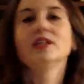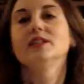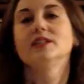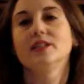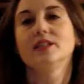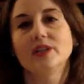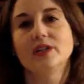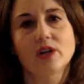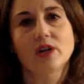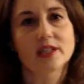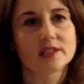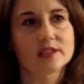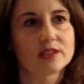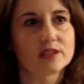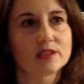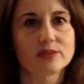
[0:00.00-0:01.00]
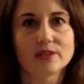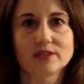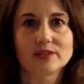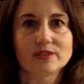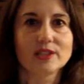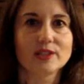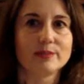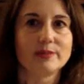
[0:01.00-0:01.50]
Davy Crockett says, "Well,
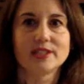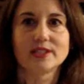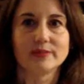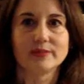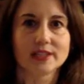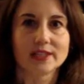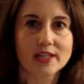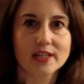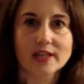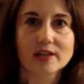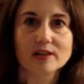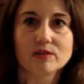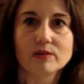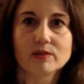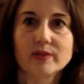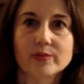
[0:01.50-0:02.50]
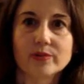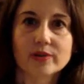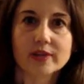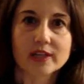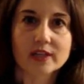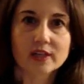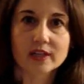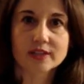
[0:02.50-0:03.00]
there's got to be some mistake. I don't remember
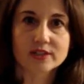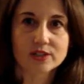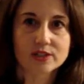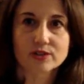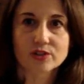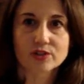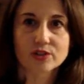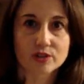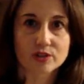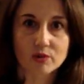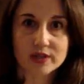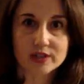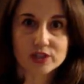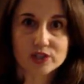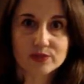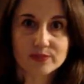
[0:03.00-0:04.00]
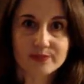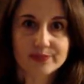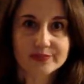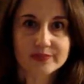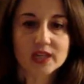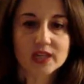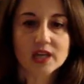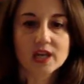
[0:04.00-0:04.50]
any constitutional question."
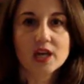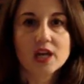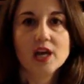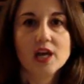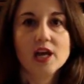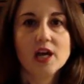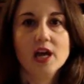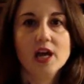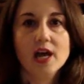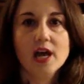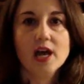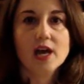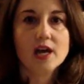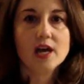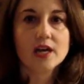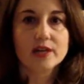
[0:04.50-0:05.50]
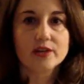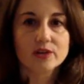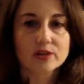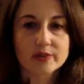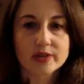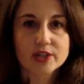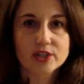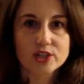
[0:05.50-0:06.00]
And
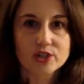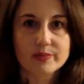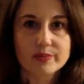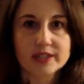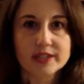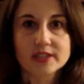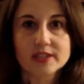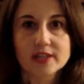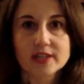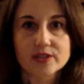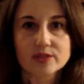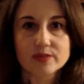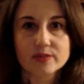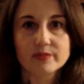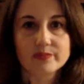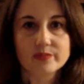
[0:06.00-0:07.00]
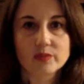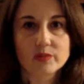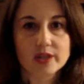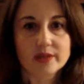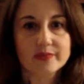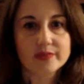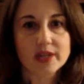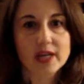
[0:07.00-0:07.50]
Horatio Bunce tells him,
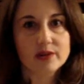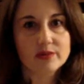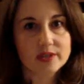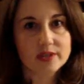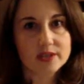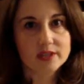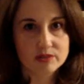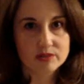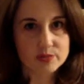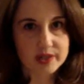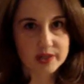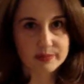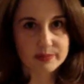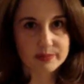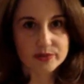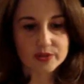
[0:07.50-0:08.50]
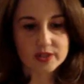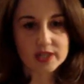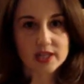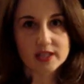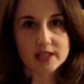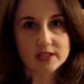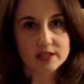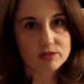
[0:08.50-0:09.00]
"Well, I read the newspapers,
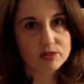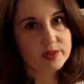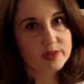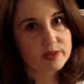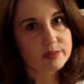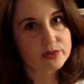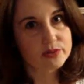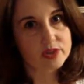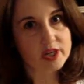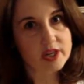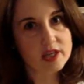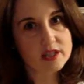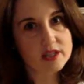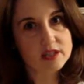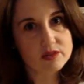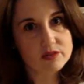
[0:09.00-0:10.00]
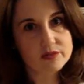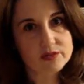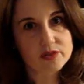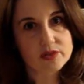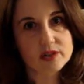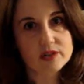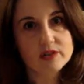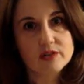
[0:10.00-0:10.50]
and the newspapers say that you
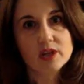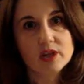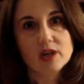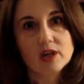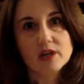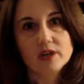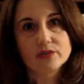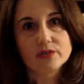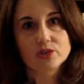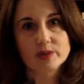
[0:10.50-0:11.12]
voted for